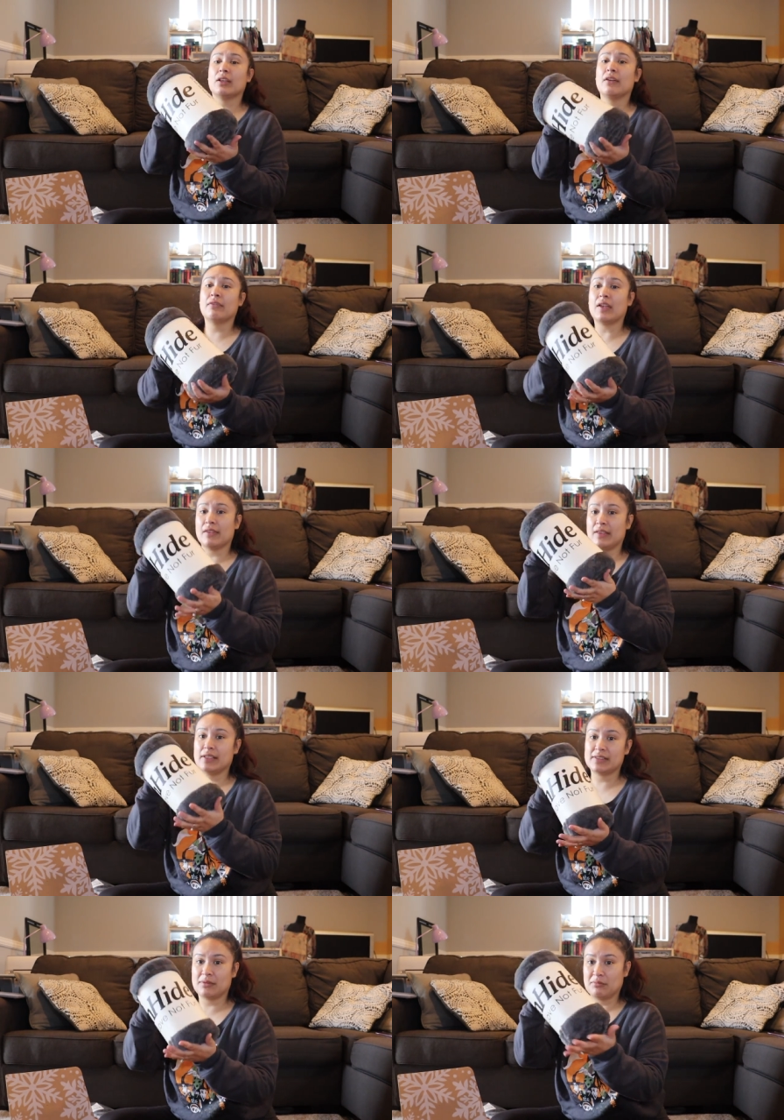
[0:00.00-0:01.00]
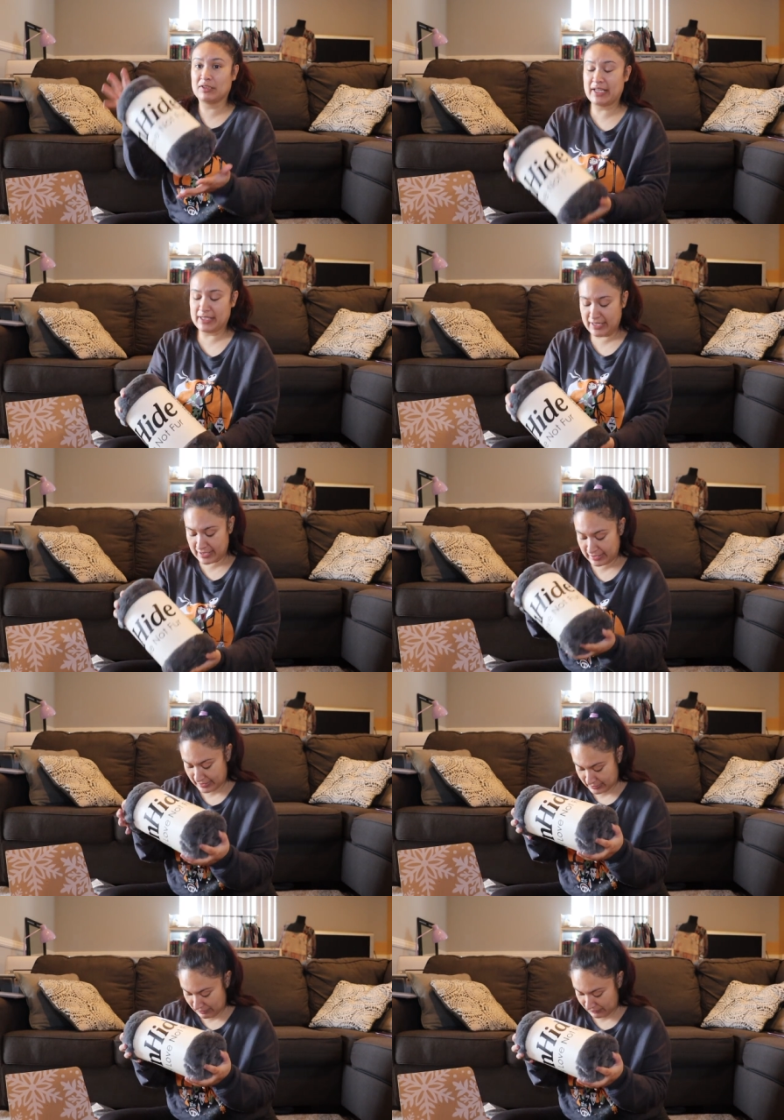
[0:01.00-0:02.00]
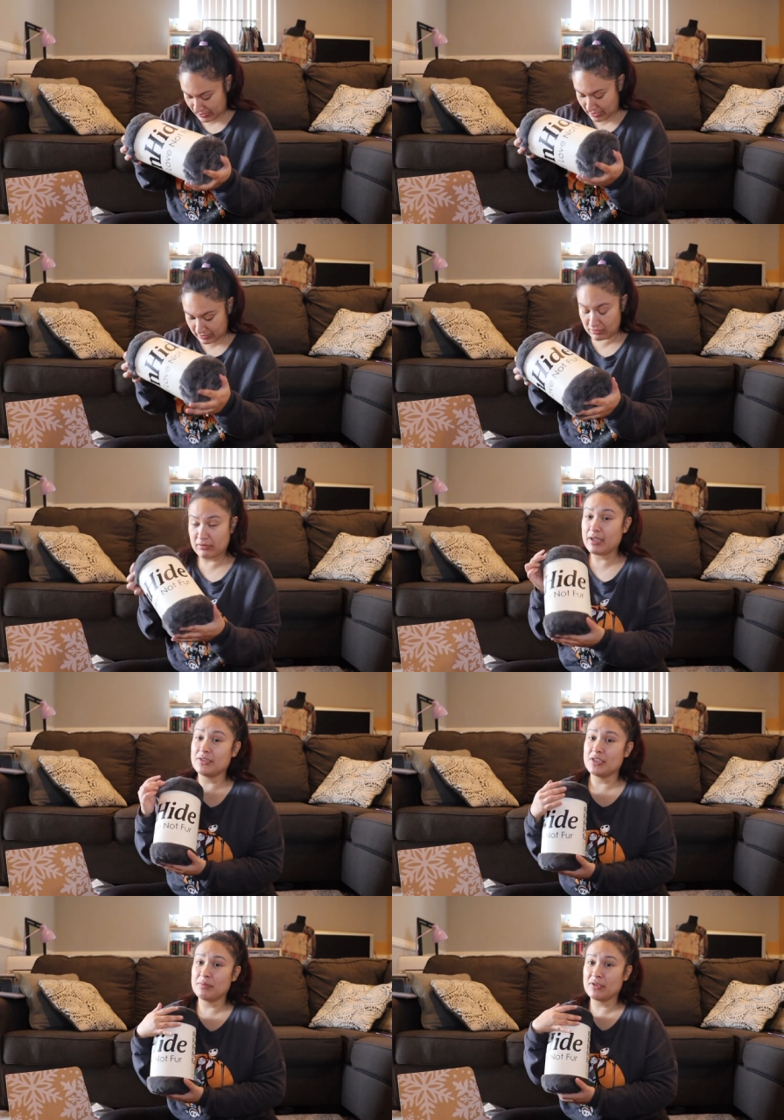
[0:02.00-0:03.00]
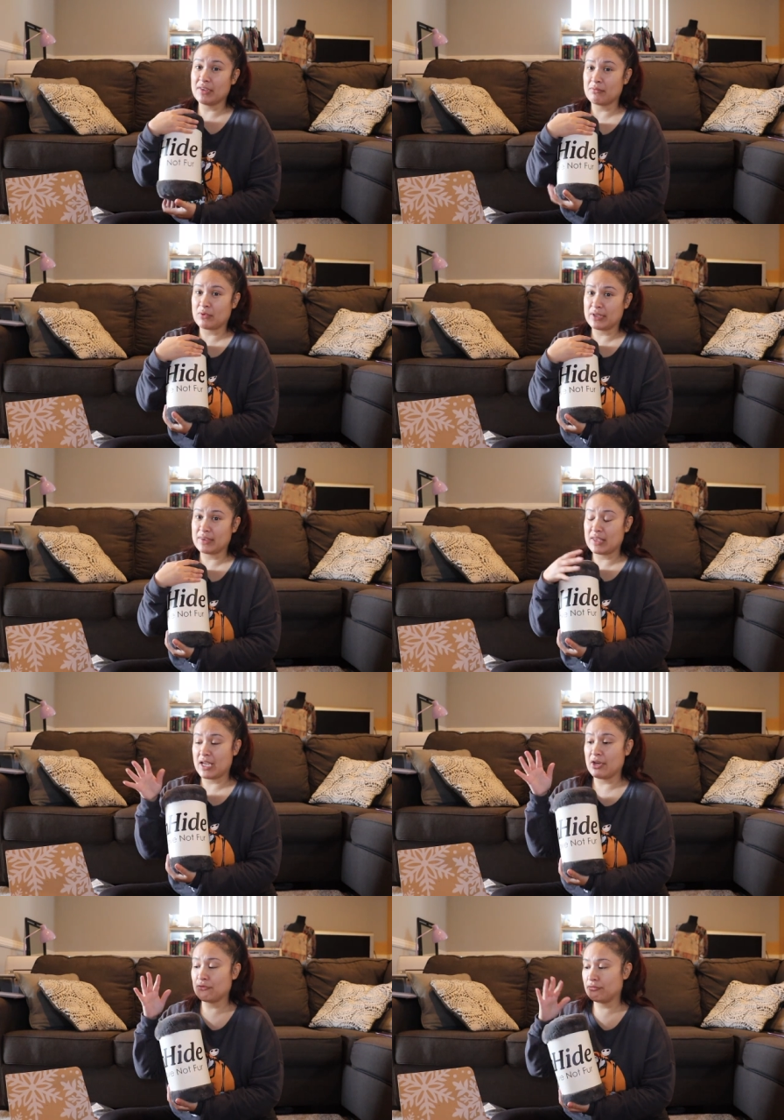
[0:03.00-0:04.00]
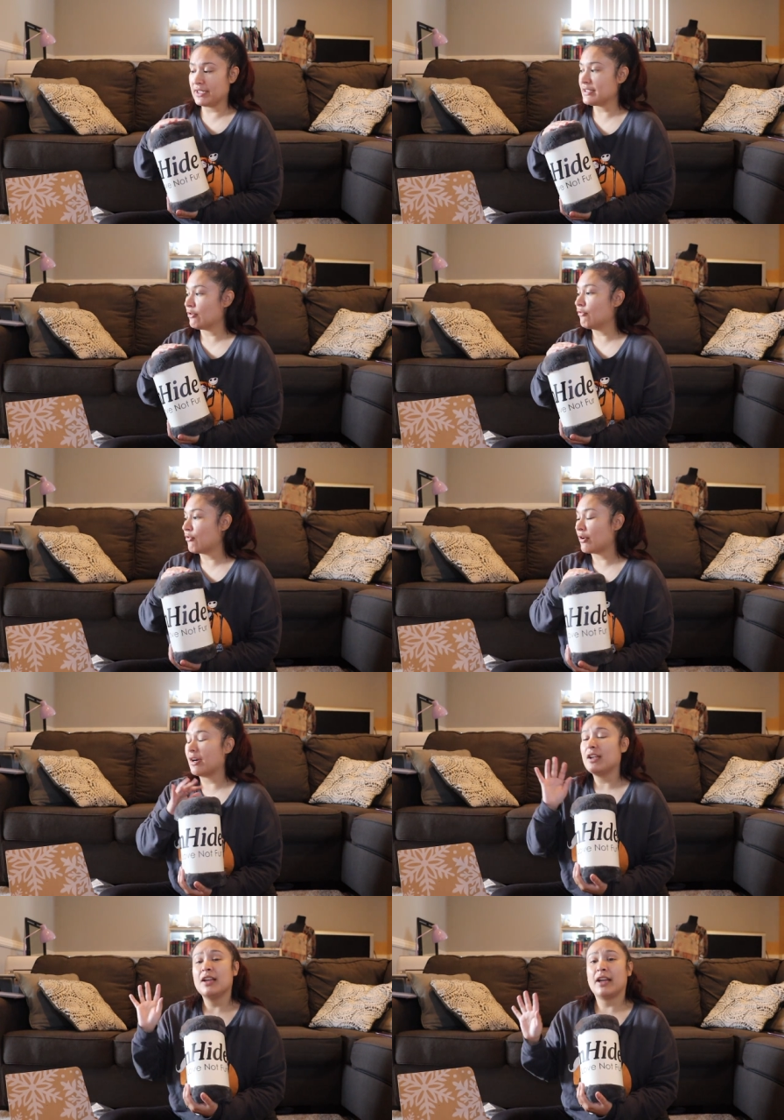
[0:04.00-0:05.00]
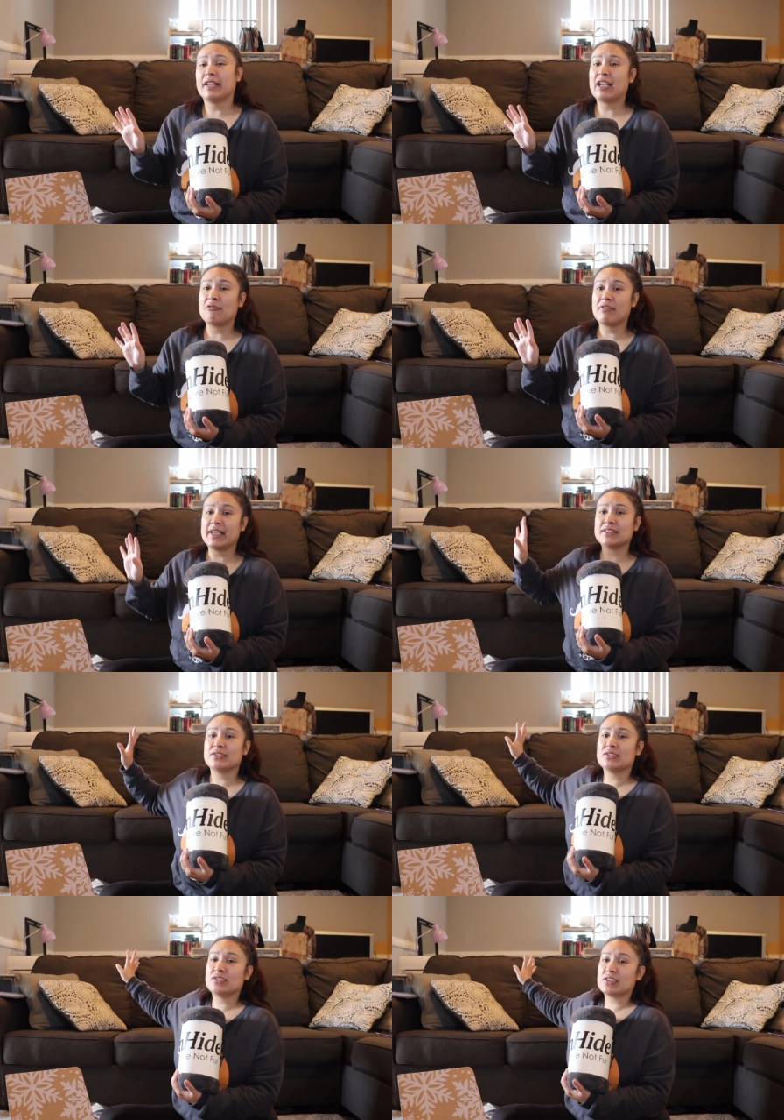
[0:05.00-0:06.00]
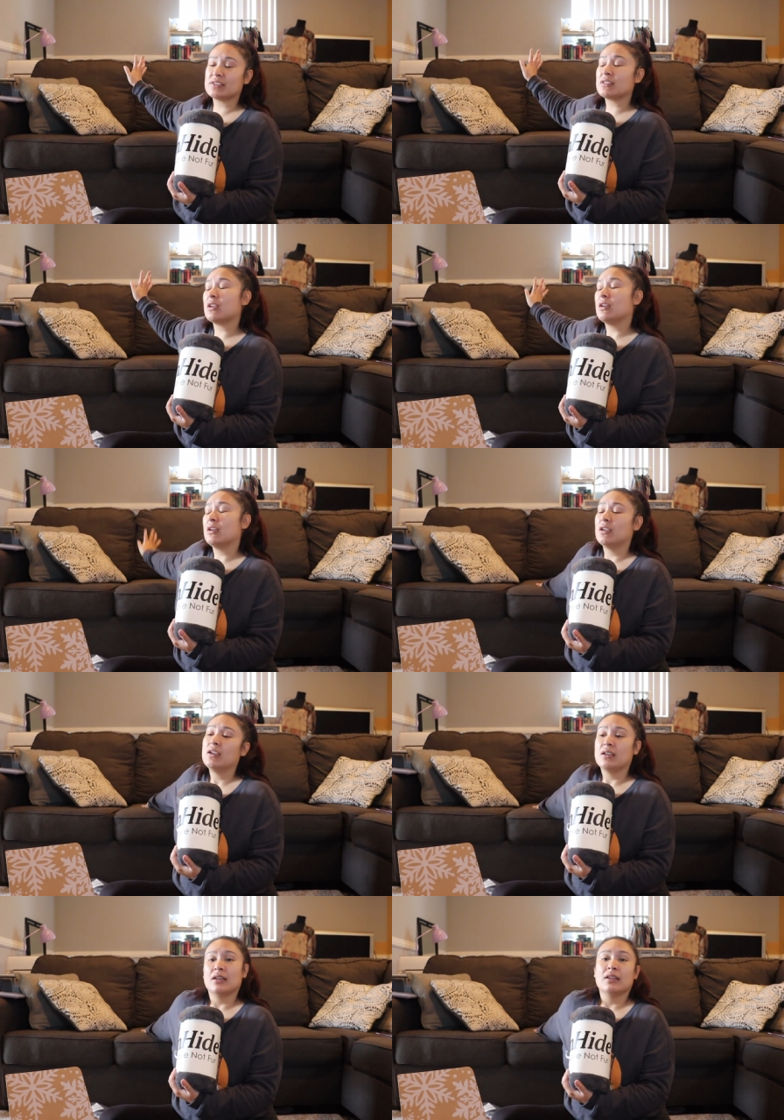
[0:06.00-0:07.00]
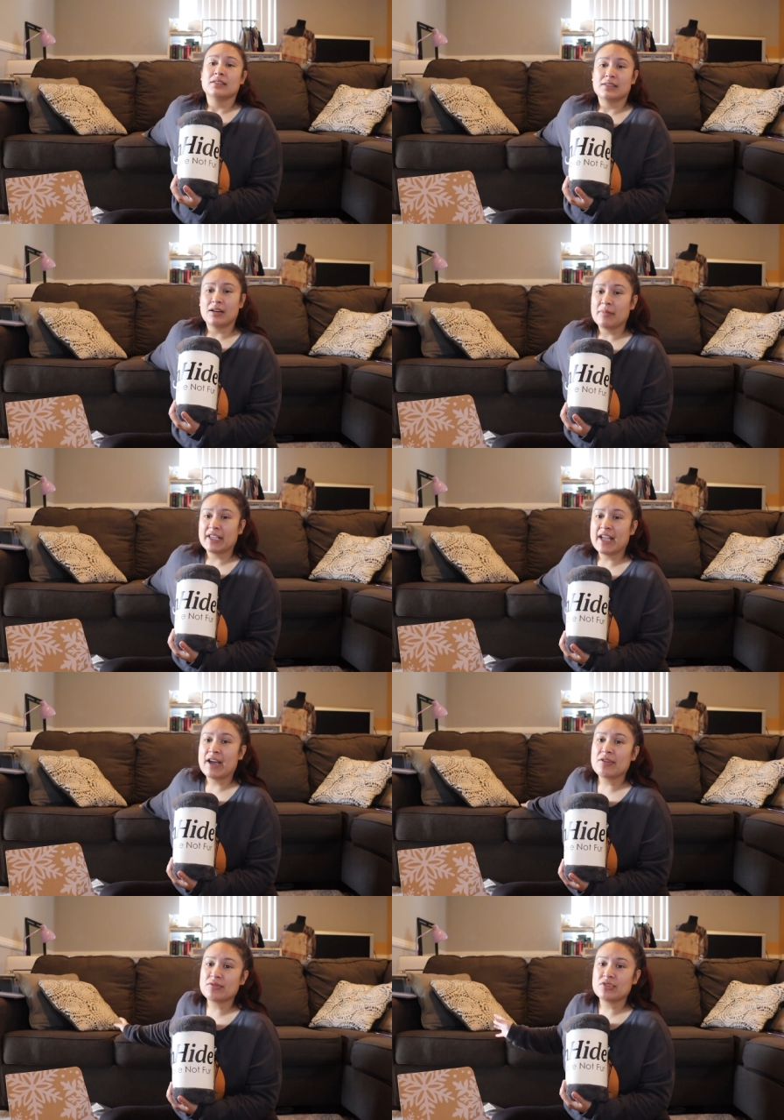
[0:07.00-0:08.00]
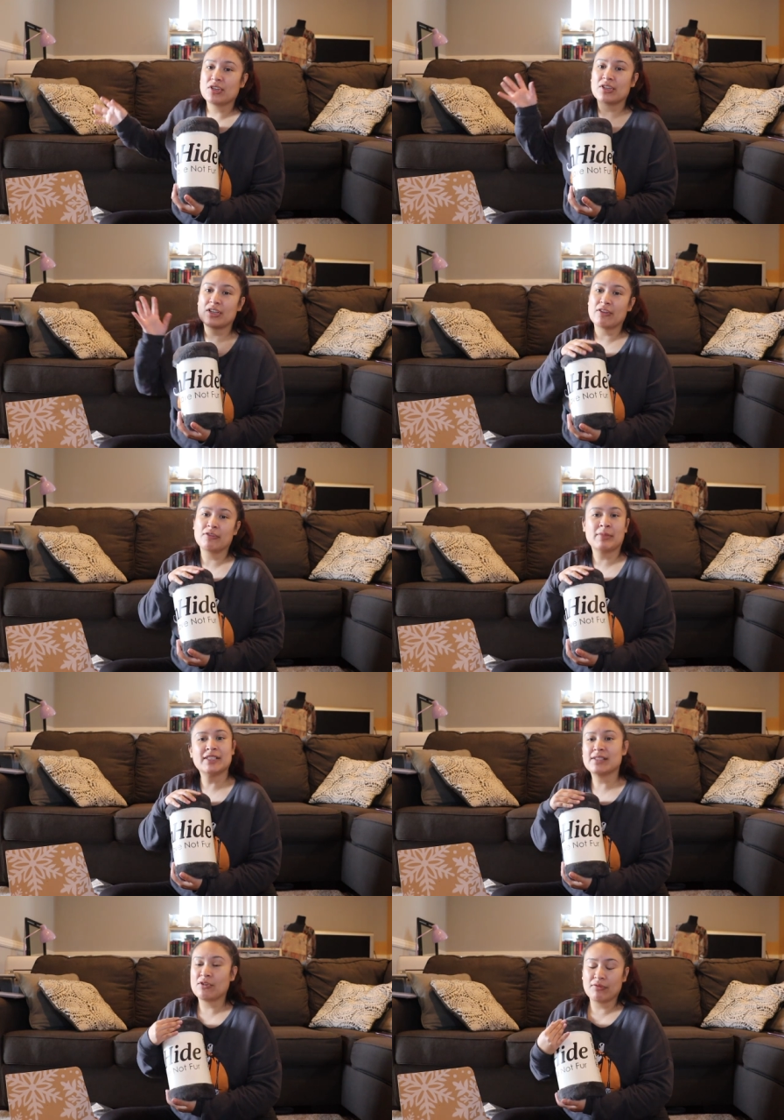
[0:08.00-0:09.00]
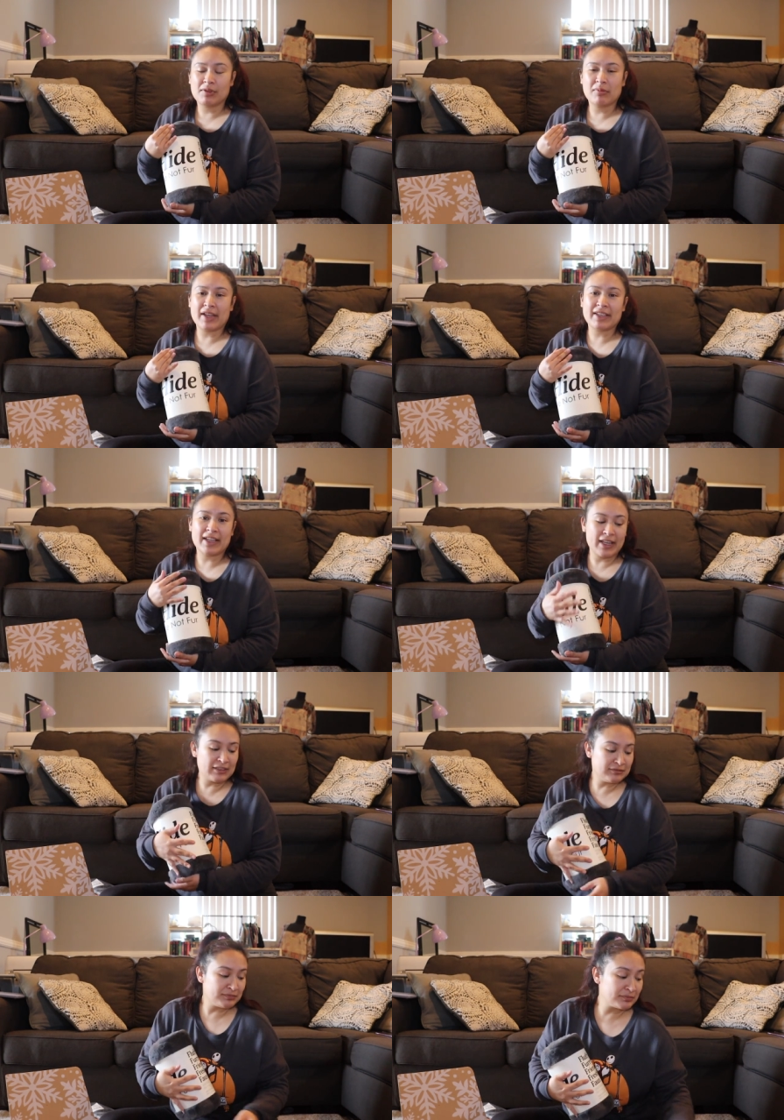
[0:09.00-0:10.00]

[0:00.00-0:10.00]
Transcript: love this blanket, and definitely got it a lot cheaper than what they retail for. I can't wait to just sit on my couch, cover myself with a blanket,